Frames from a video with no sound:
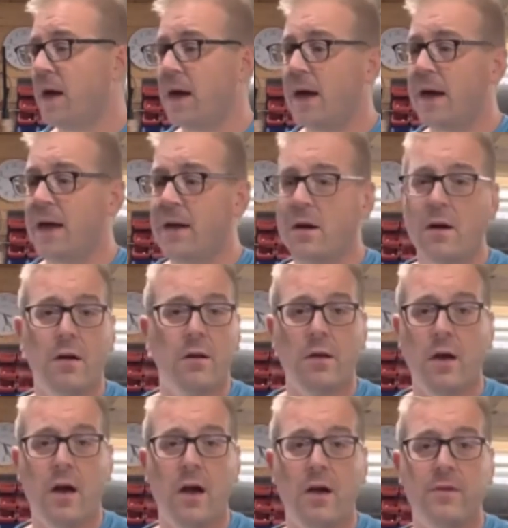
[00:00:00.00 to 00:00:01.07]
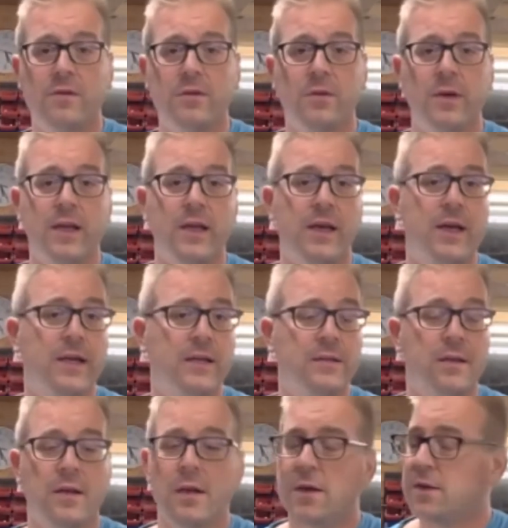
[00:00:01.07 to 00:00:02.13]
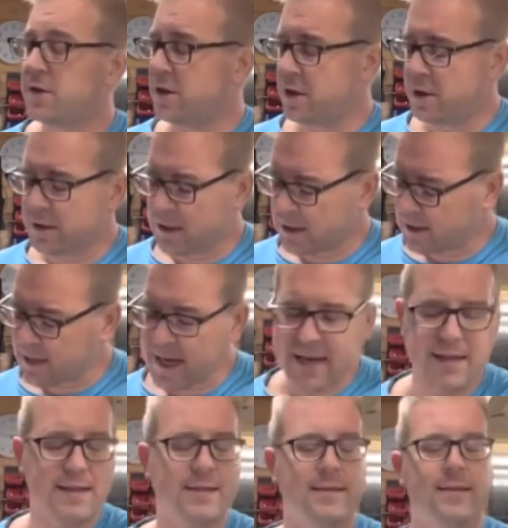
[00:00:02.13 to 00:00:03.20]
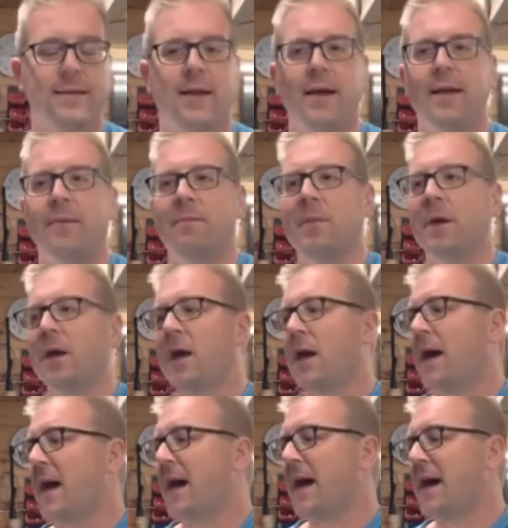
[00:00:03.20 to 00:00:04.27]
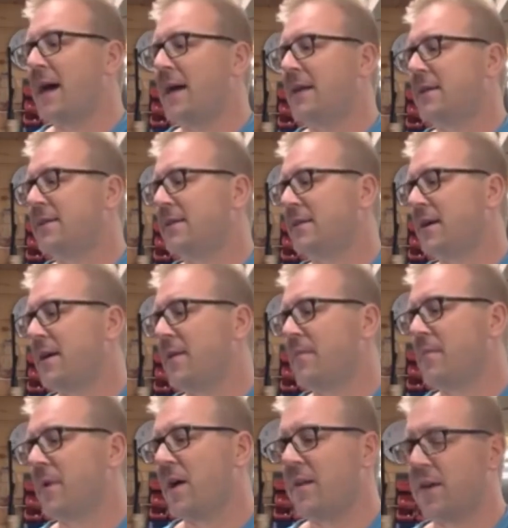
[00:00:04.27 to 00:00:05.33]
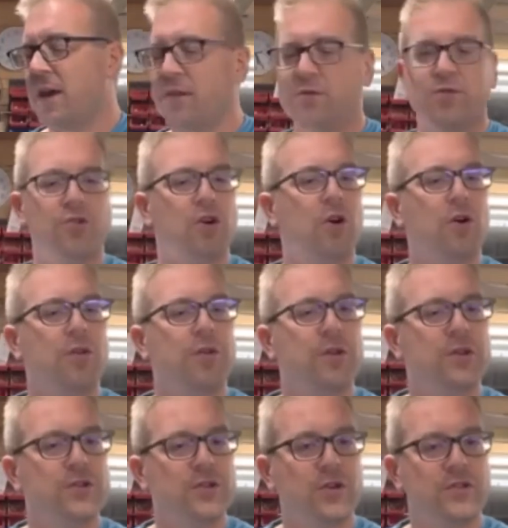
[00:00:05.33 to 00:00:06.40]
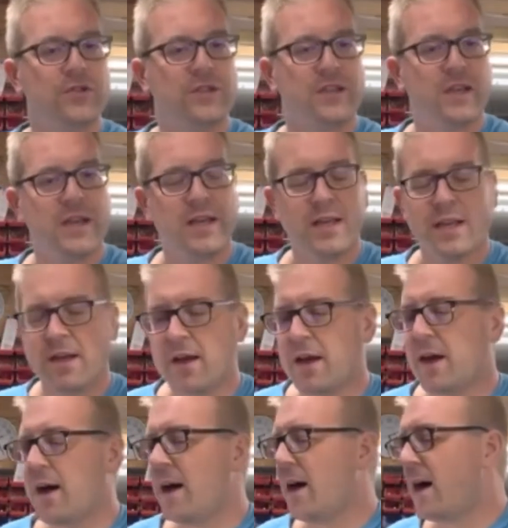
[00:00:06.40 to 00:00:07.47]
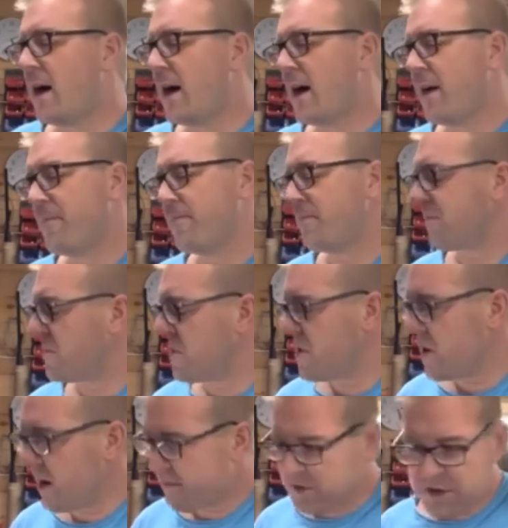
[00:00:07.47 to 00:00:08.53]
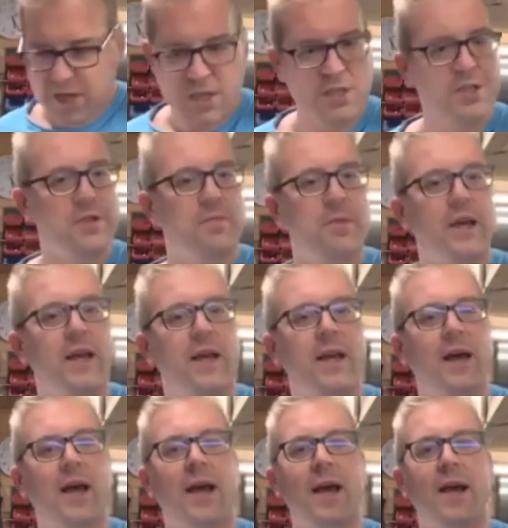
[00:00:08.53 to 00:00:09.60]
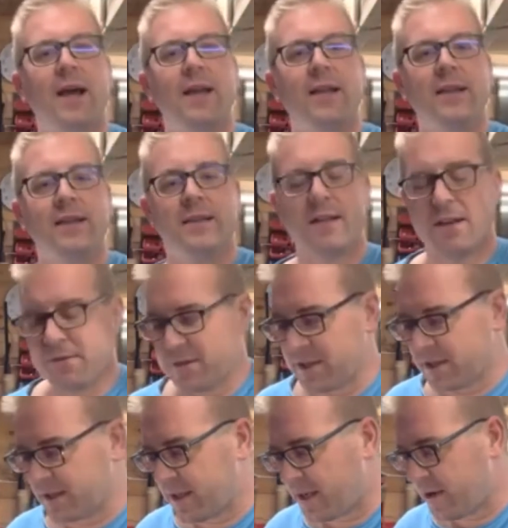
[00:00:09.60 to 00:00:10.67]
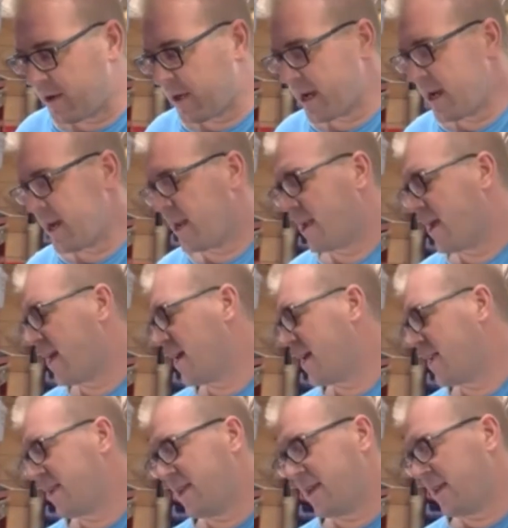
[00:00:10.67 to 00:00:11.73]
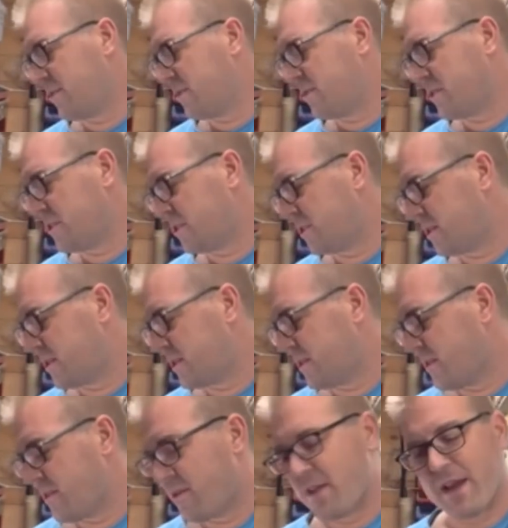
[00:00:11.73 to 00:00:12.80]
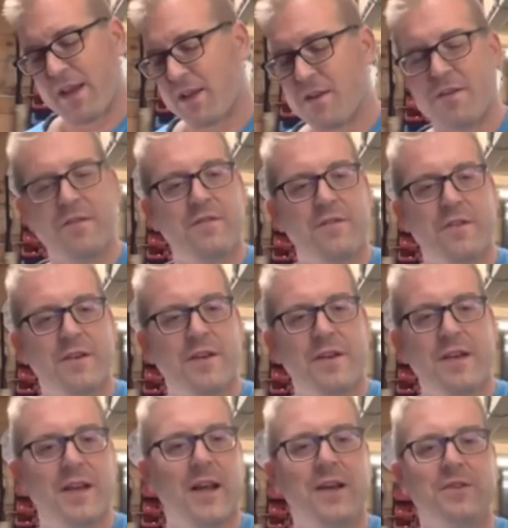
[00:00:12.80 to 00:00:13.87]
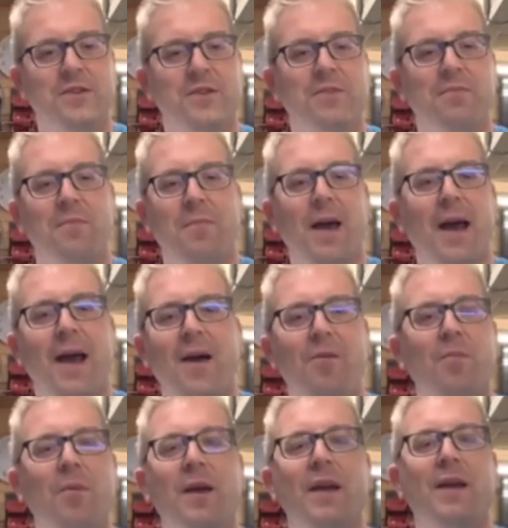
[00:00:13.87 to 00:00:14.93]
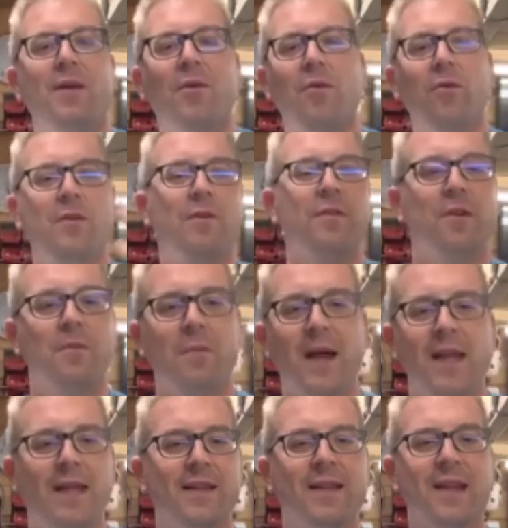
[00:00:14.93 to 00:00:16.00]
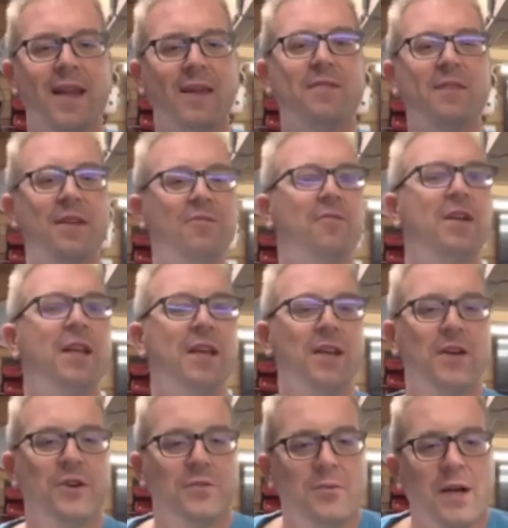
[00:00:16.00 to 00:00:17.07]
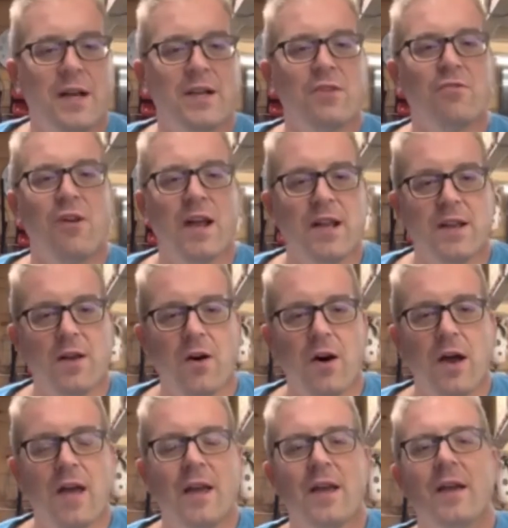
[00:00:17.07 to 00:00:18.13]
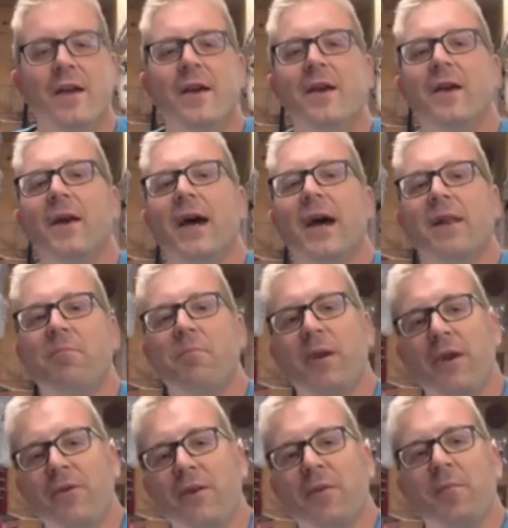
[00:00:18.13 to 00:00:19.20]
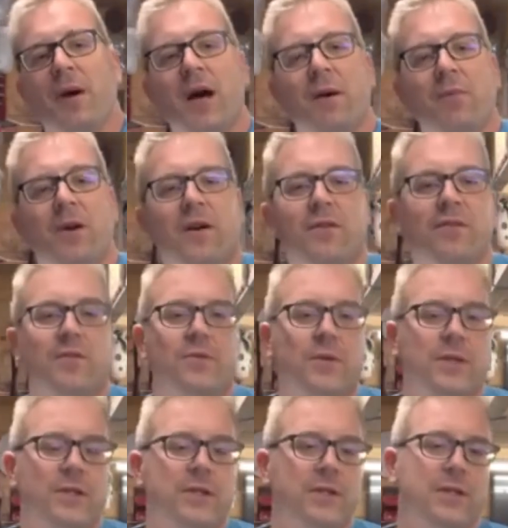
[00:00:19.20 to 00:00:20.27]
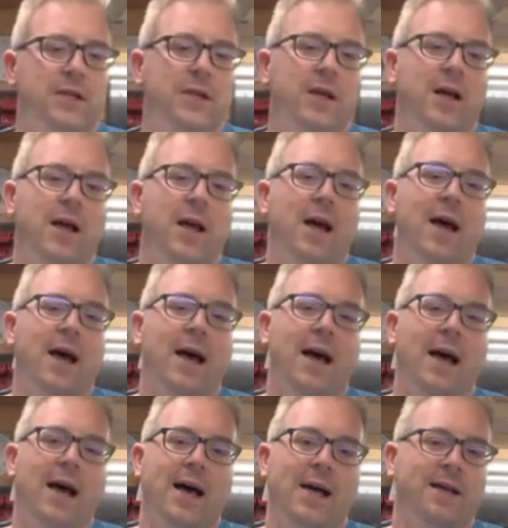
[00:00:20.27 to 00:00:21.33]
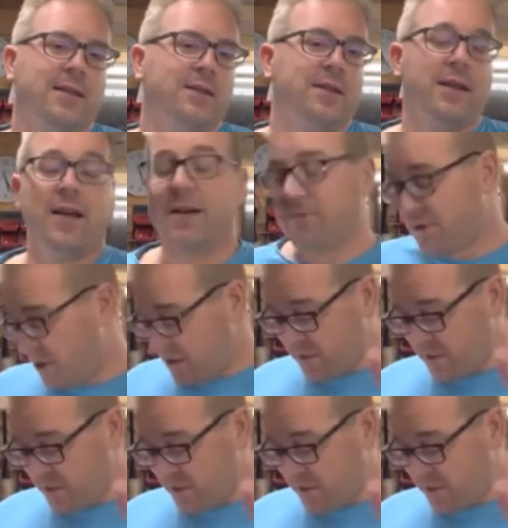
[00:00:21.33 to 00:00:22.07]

and, oh, like over 20 years. She looks exactly the same and um, and then John, John C. Um, you haven't changed a bit, and it's lovely to see you again. And it was just thank you for you know just helping all of you make the evening really good. We had a great night, had a beer in a pub afterwards, and it was just